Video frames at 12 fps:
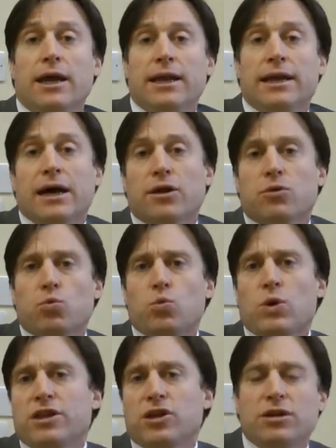Now,
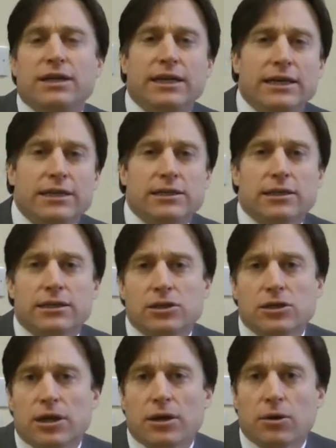whether you need
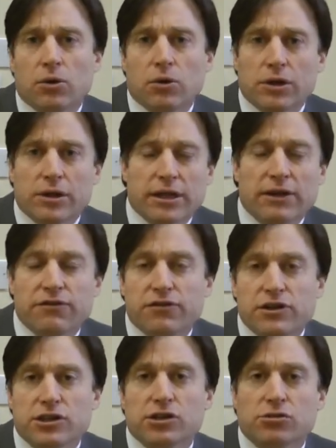the
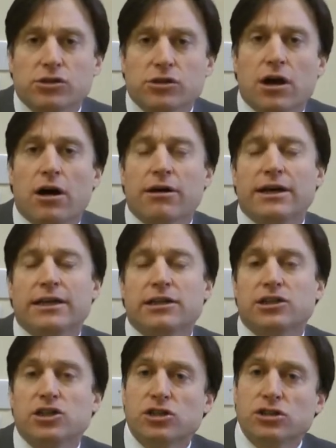vertical scar in
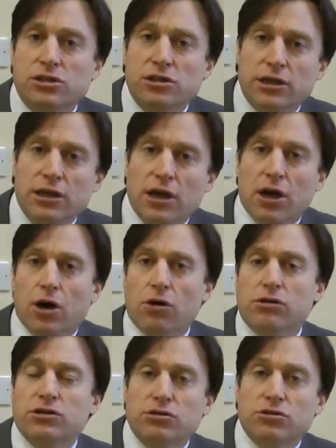addition to the
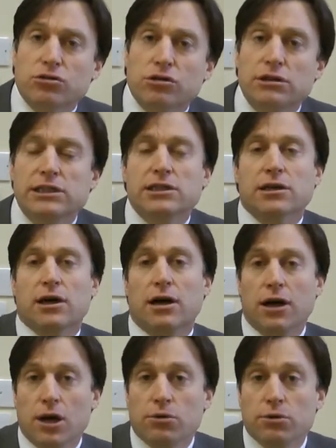horizontal crease scar
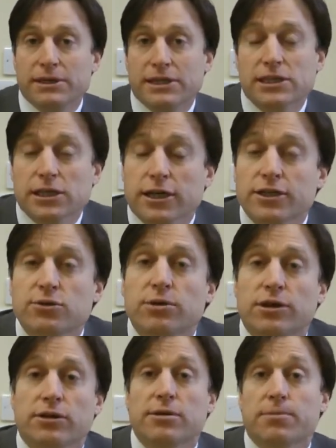would be discussed
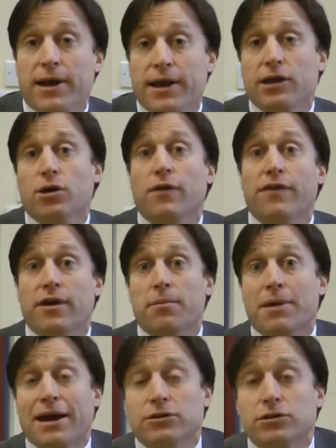with you depending on the
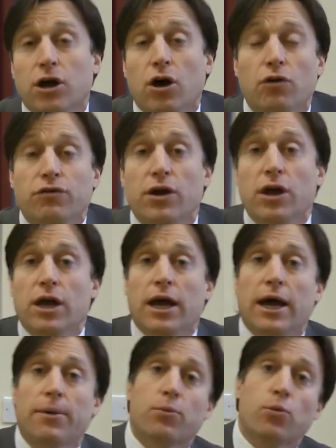amount
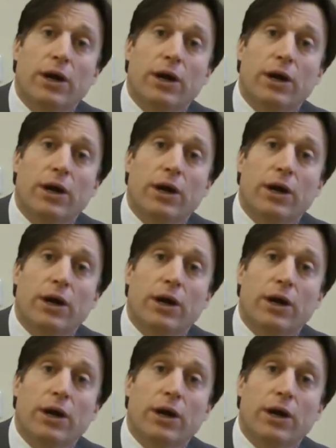of